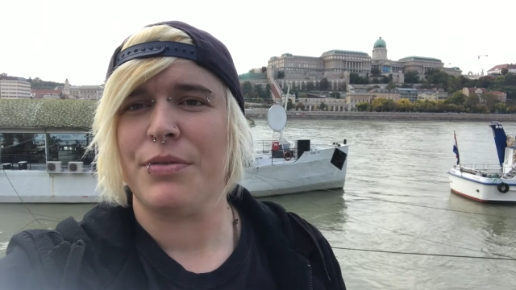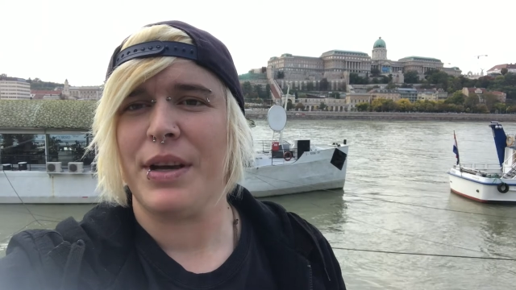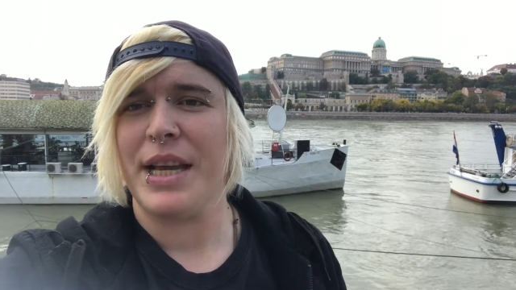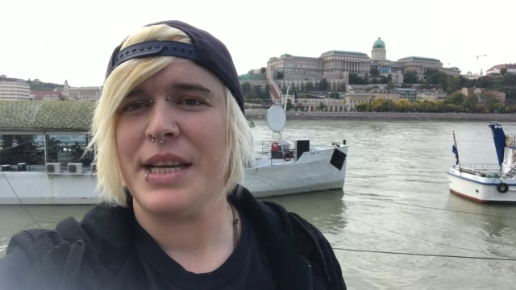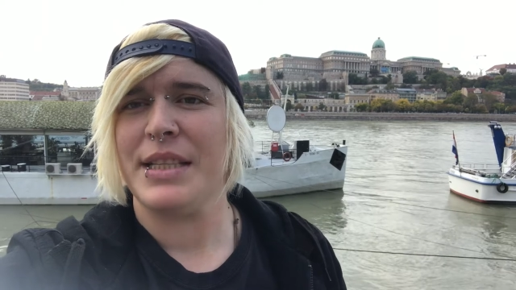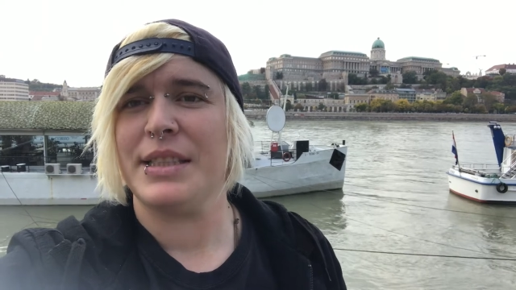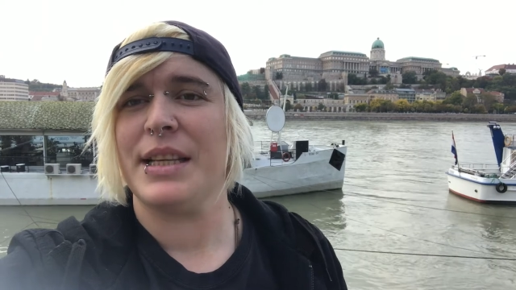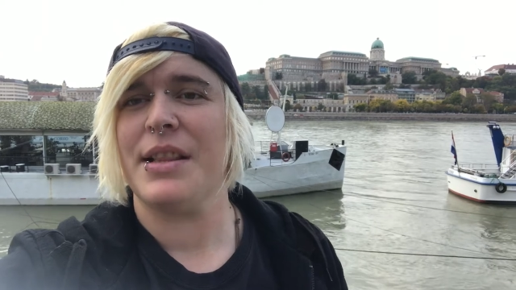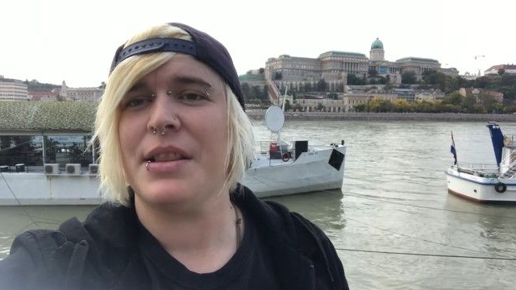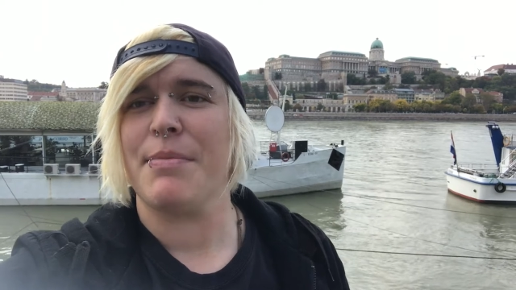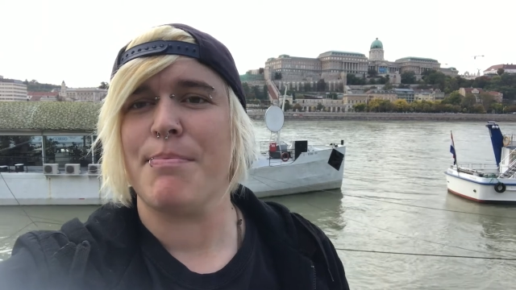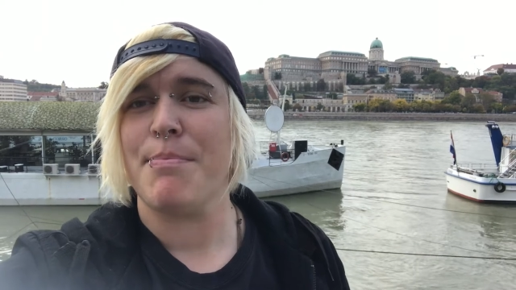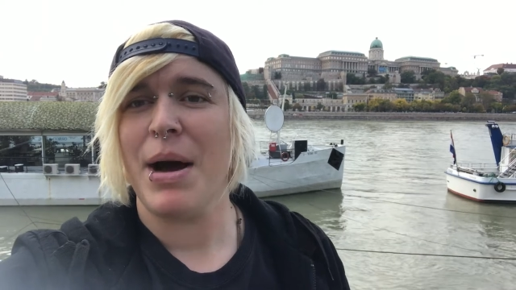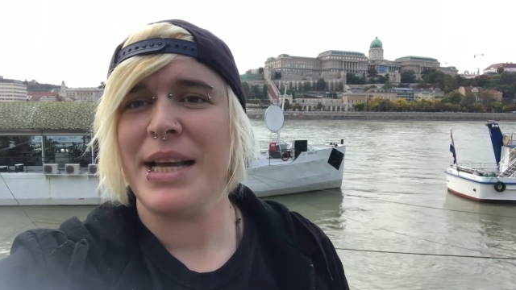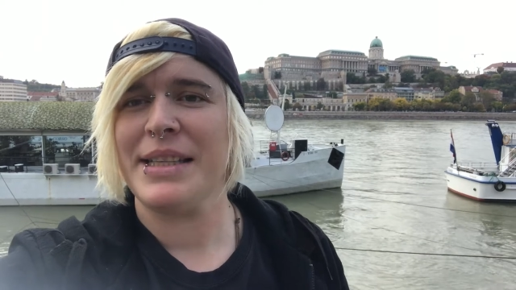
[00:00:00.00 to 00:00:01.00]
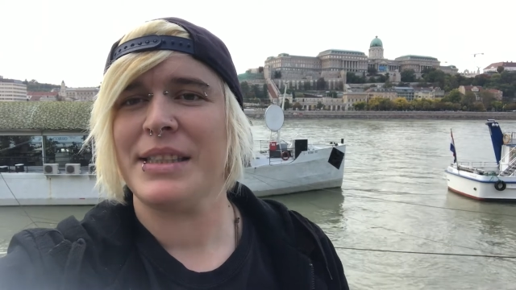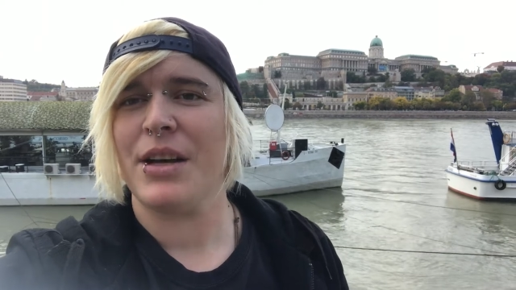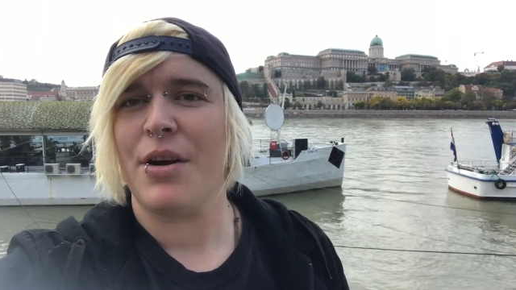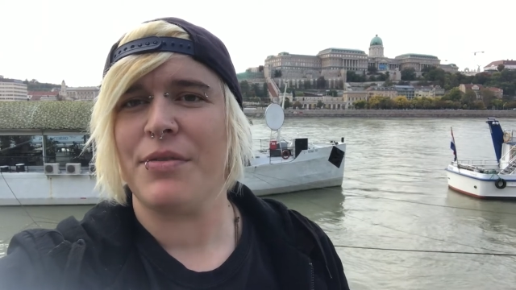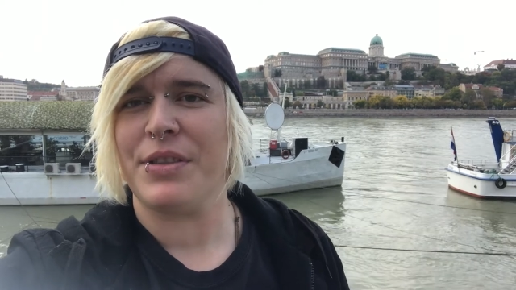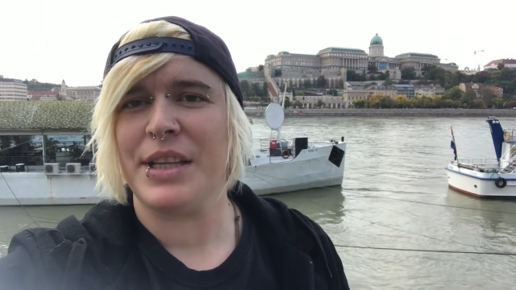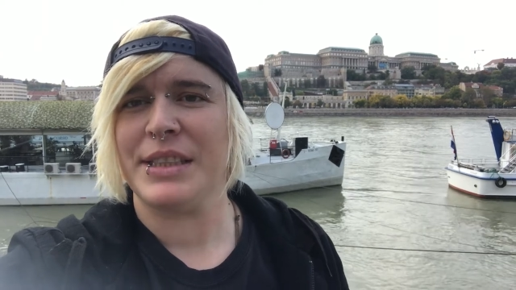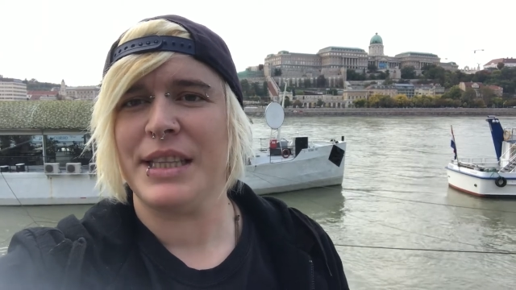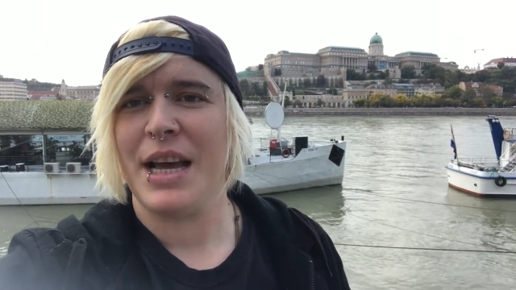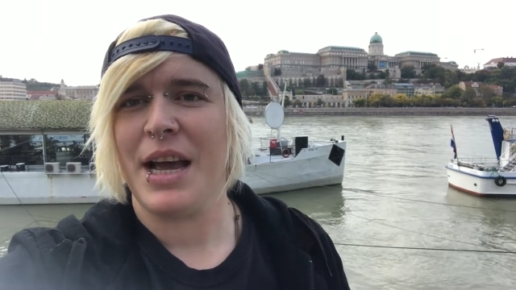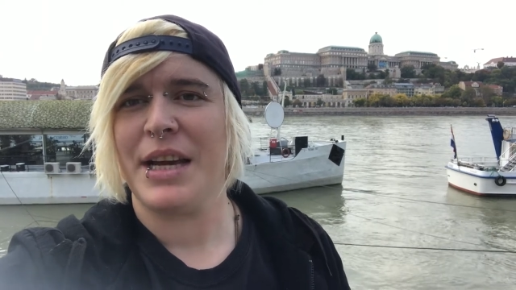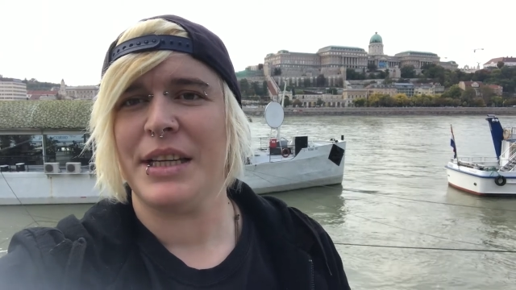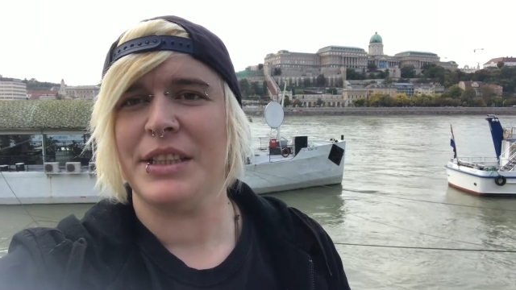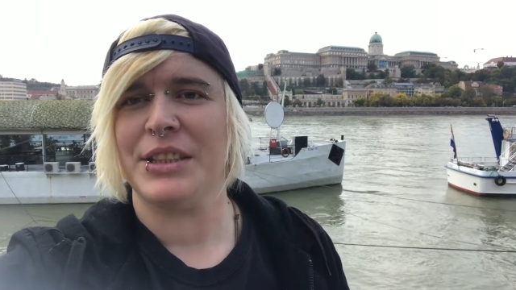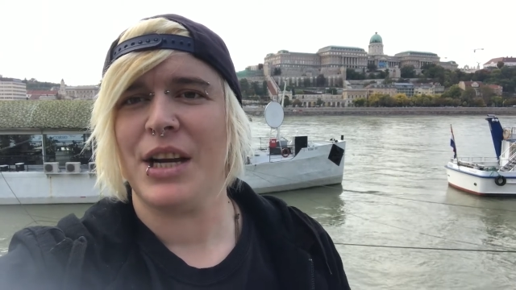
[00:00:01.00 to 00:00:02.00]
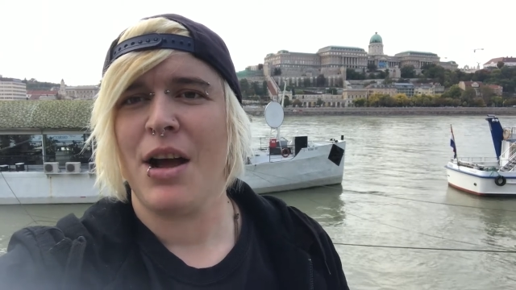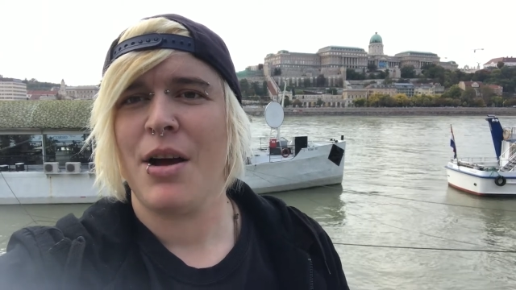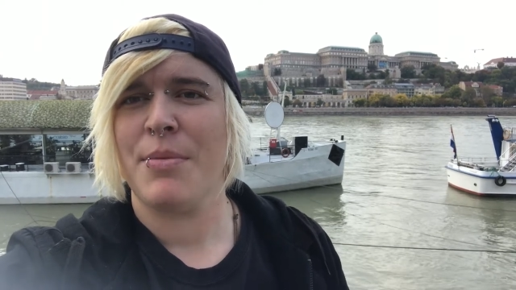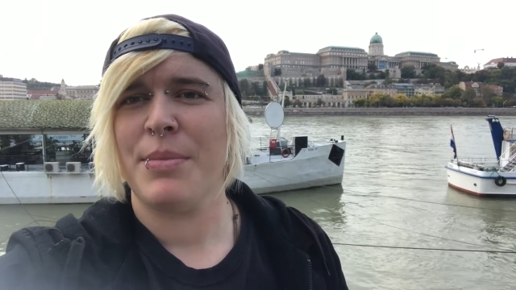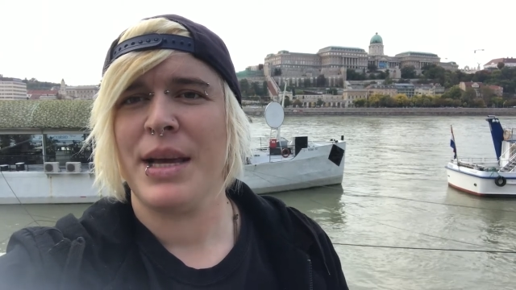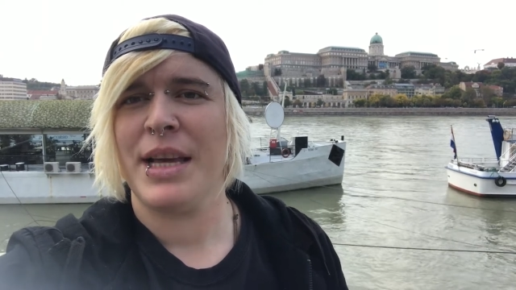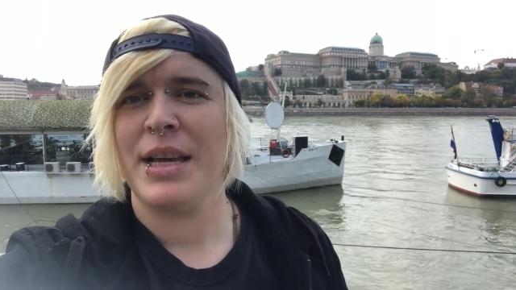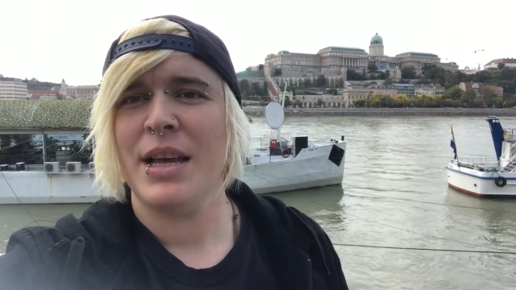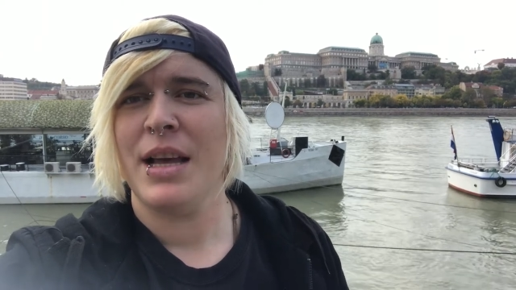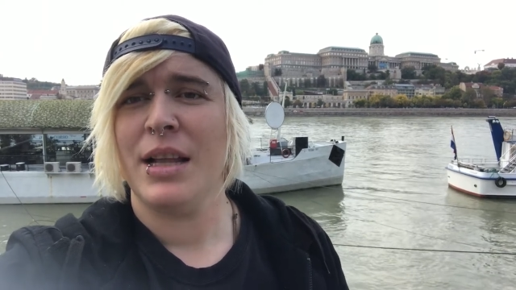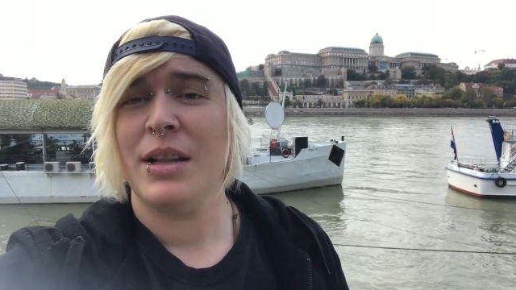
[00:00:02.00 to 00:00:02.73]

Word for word: face the might of the Turkish army.